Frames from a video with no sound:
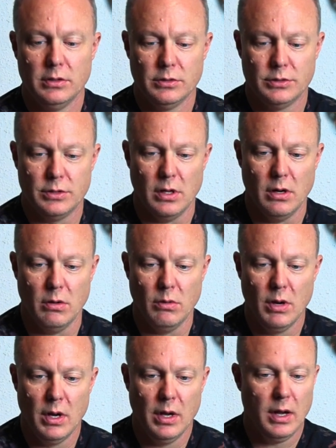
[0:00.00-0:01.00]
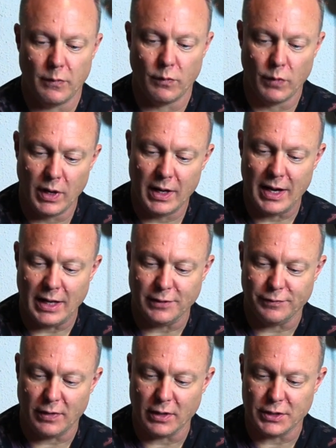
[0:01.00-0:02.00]
So really nice
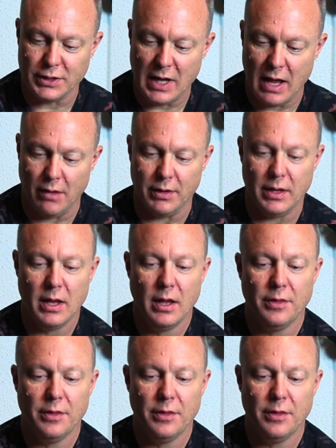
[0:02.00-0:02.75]
functionality.